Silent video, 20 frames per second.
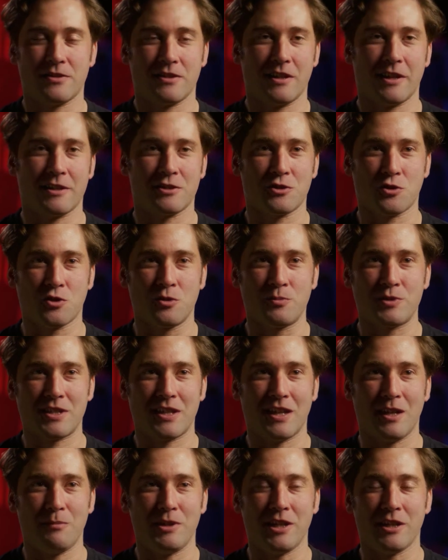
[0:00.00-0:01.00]
there's groups
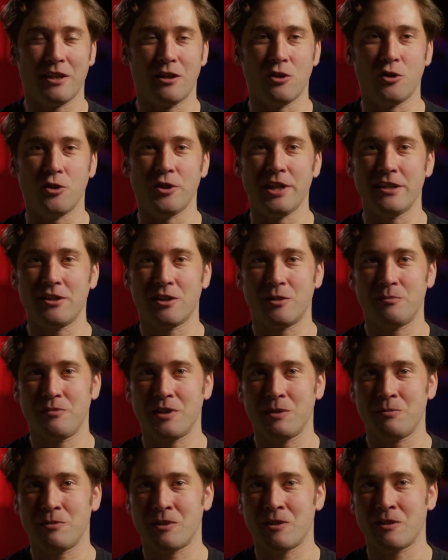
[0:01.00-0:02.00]
helping low-income
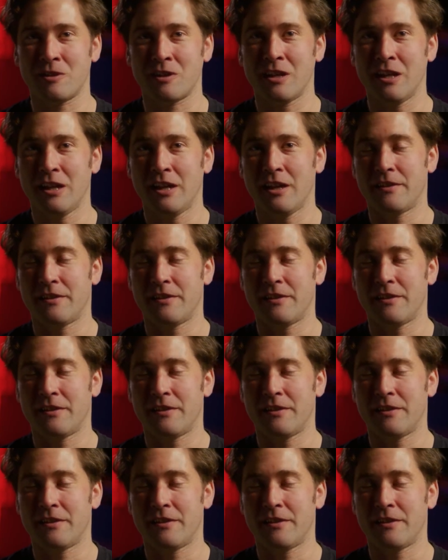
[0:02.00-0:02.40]
people,